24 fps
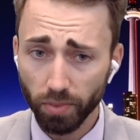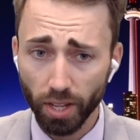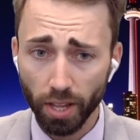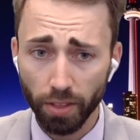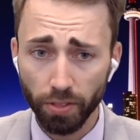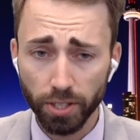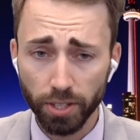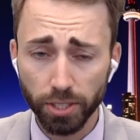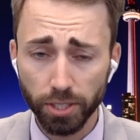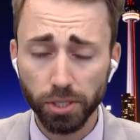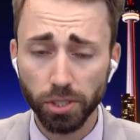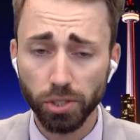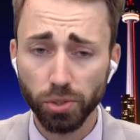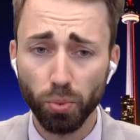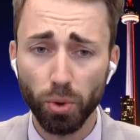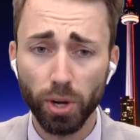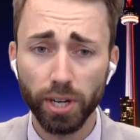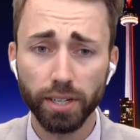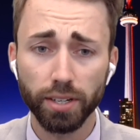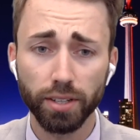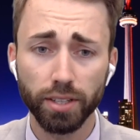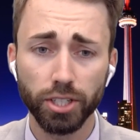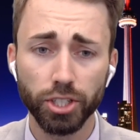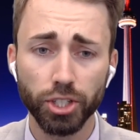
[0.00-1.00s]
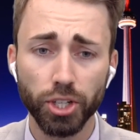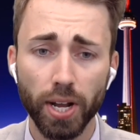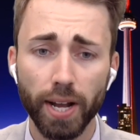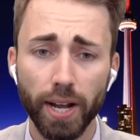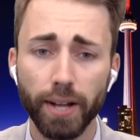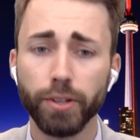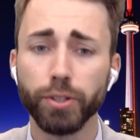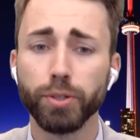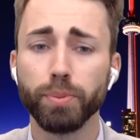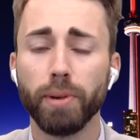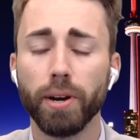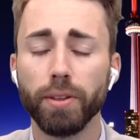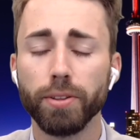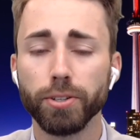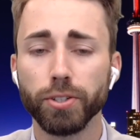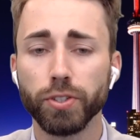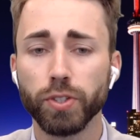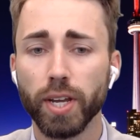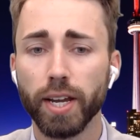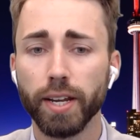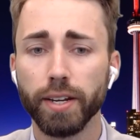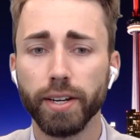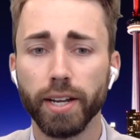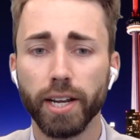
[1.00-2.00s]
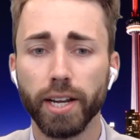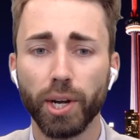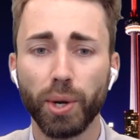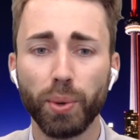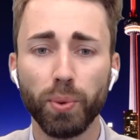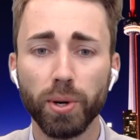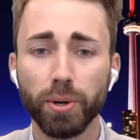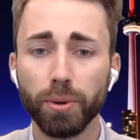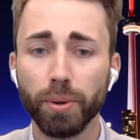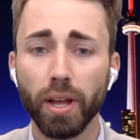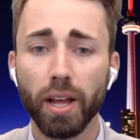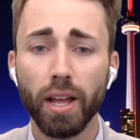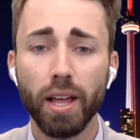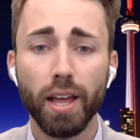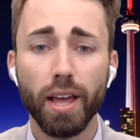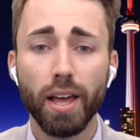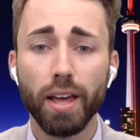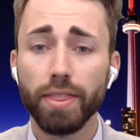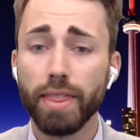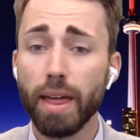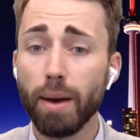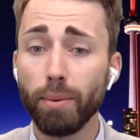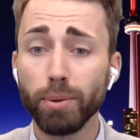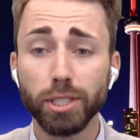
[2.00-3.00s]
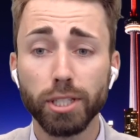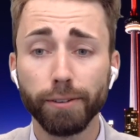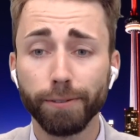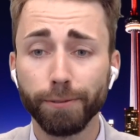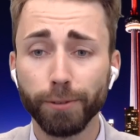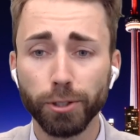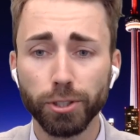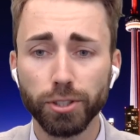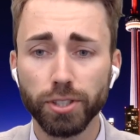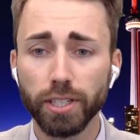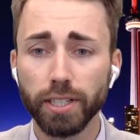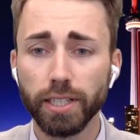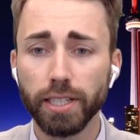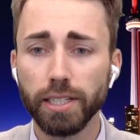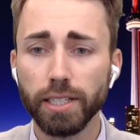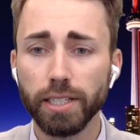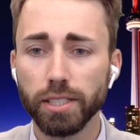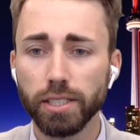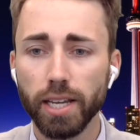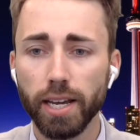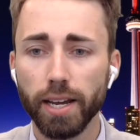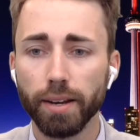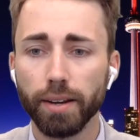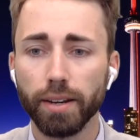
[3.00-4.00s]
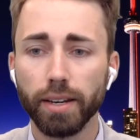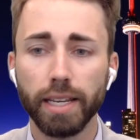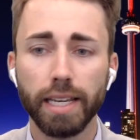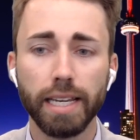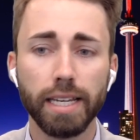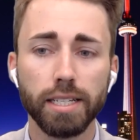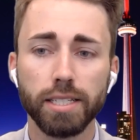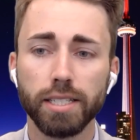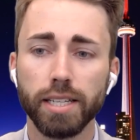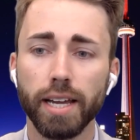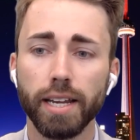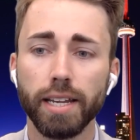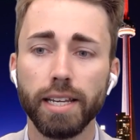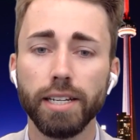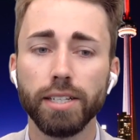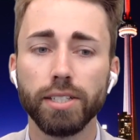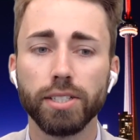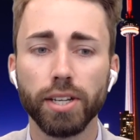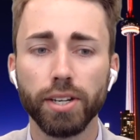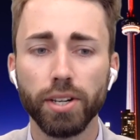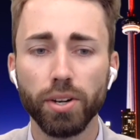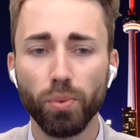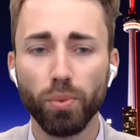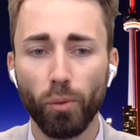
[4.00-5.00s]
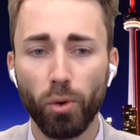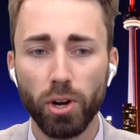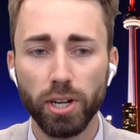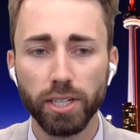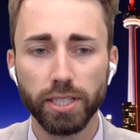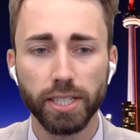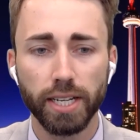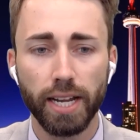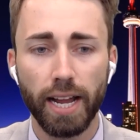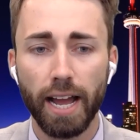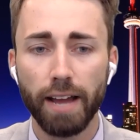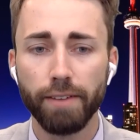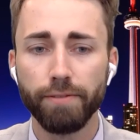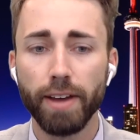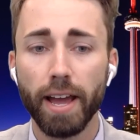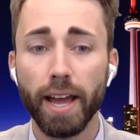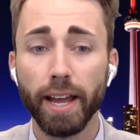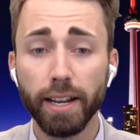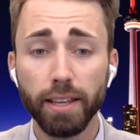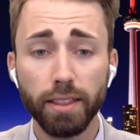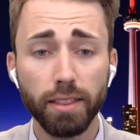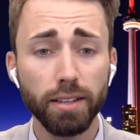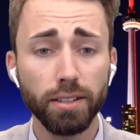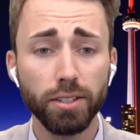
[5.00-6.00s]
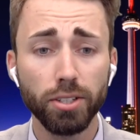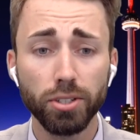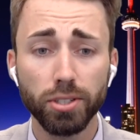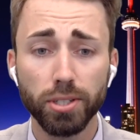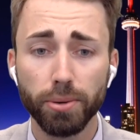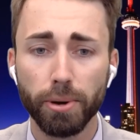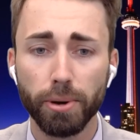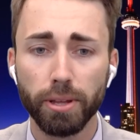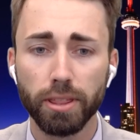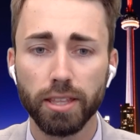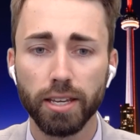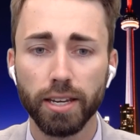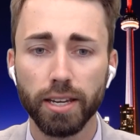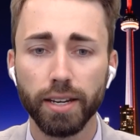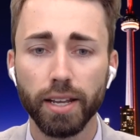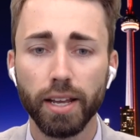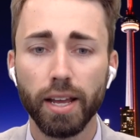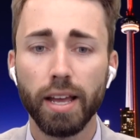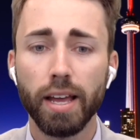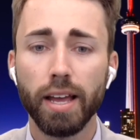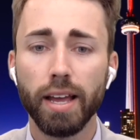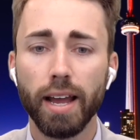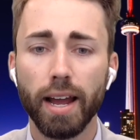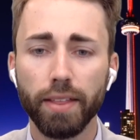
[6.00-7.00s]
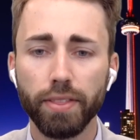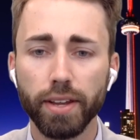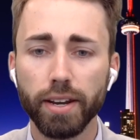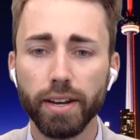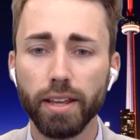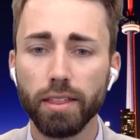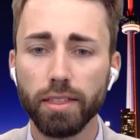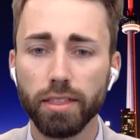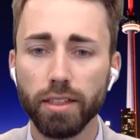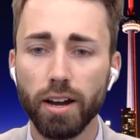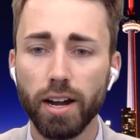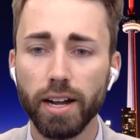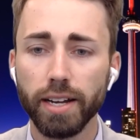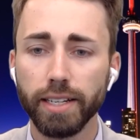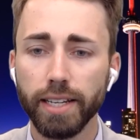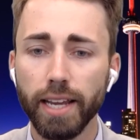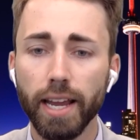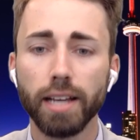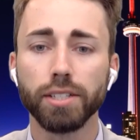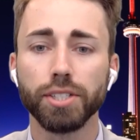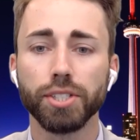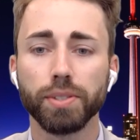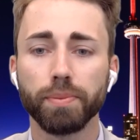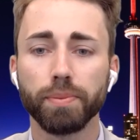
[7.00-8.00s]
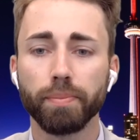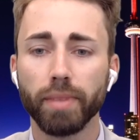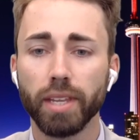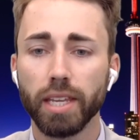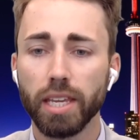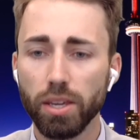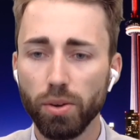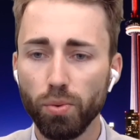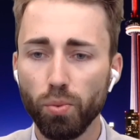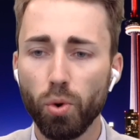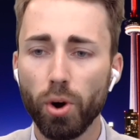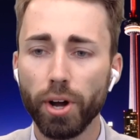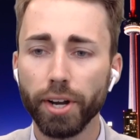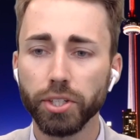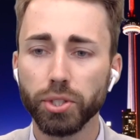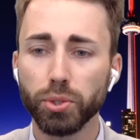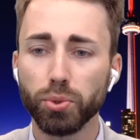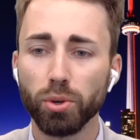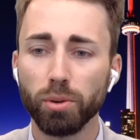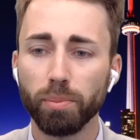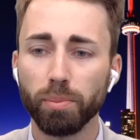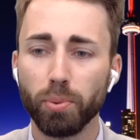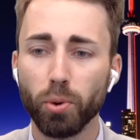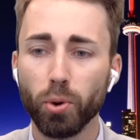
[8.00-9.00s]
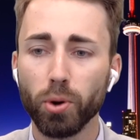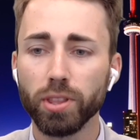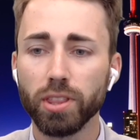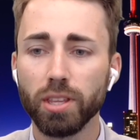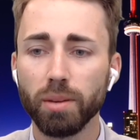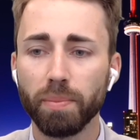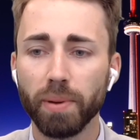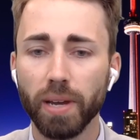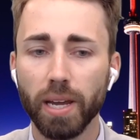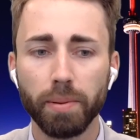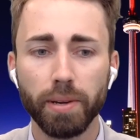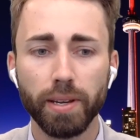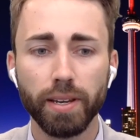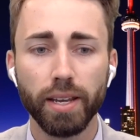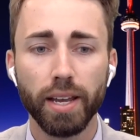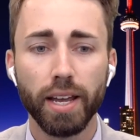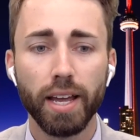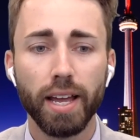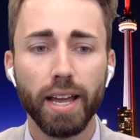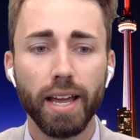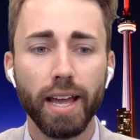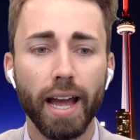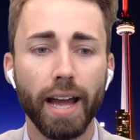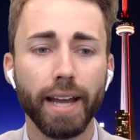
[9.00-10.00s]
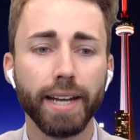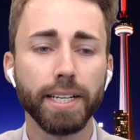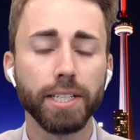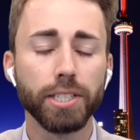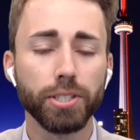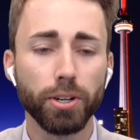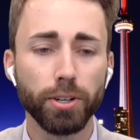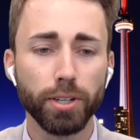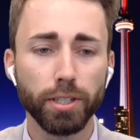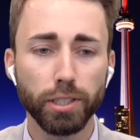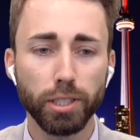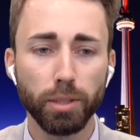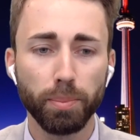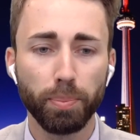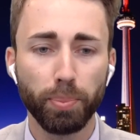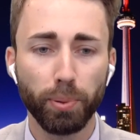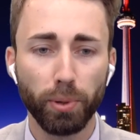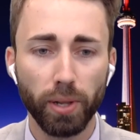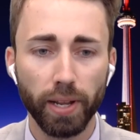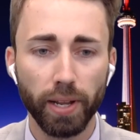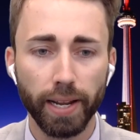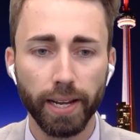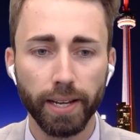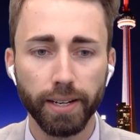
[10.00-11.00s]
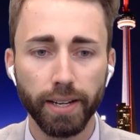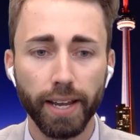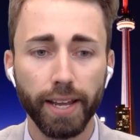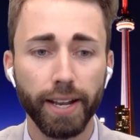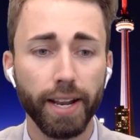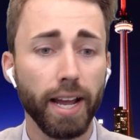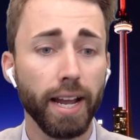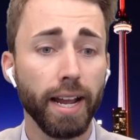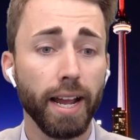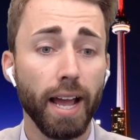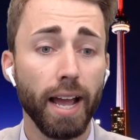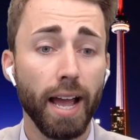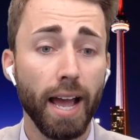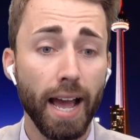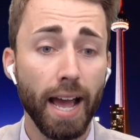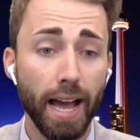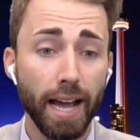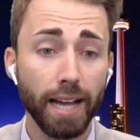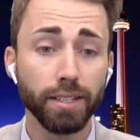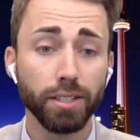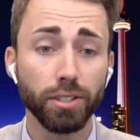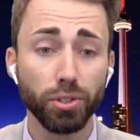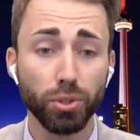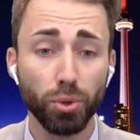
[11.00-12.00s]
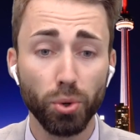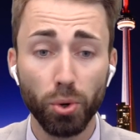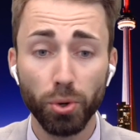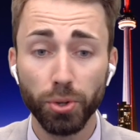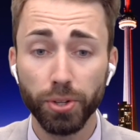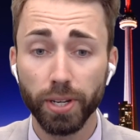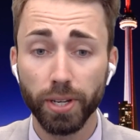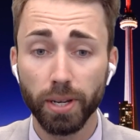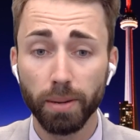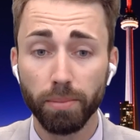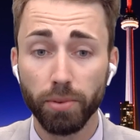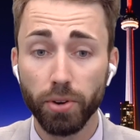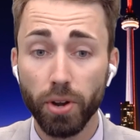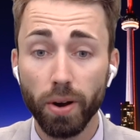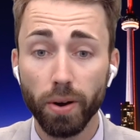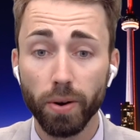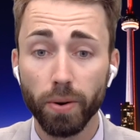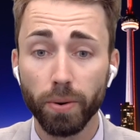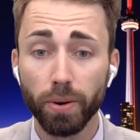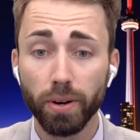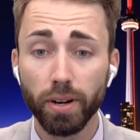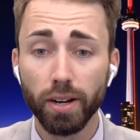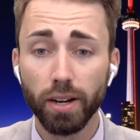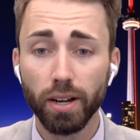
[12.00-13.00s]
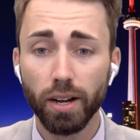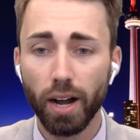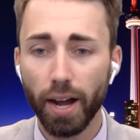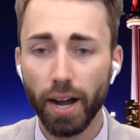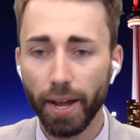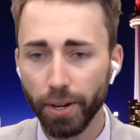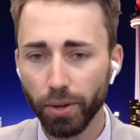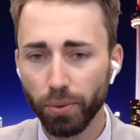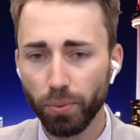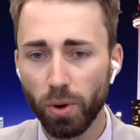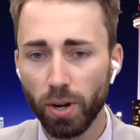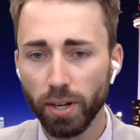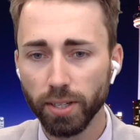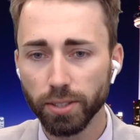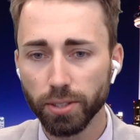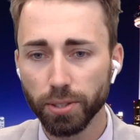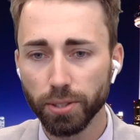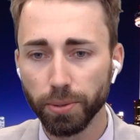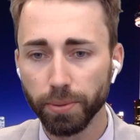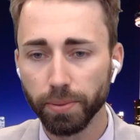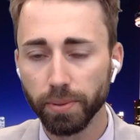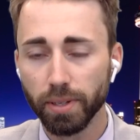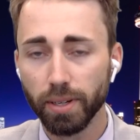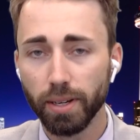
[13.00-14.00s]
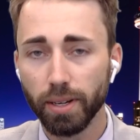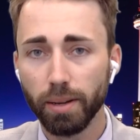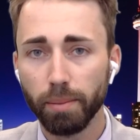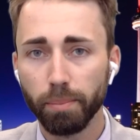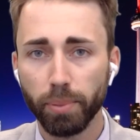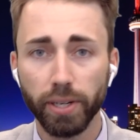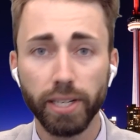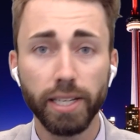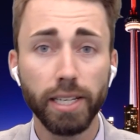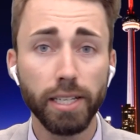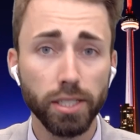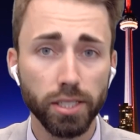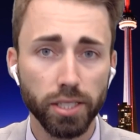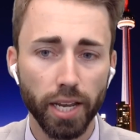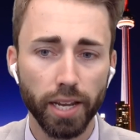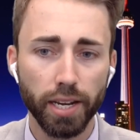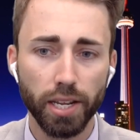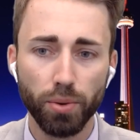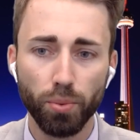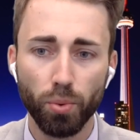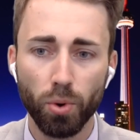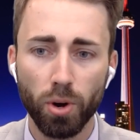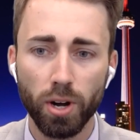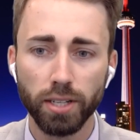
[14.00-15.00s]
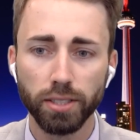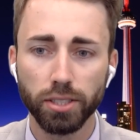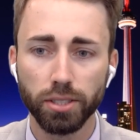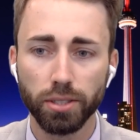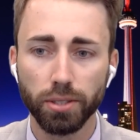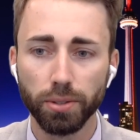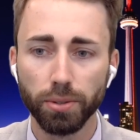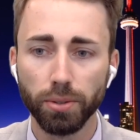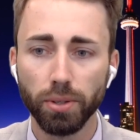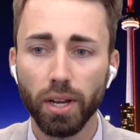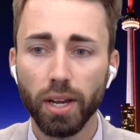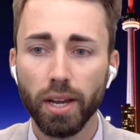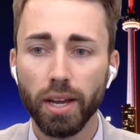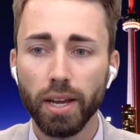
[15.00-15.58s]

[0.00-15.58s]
This is what the child's mother said, and I quote, "That was the first thing he said. He said he didn't want to have anything to do with it, and then he thought, yes, he wanted to abort the baby, and he started to plan, and I had told him, no, I don't want to. But he said he wants to.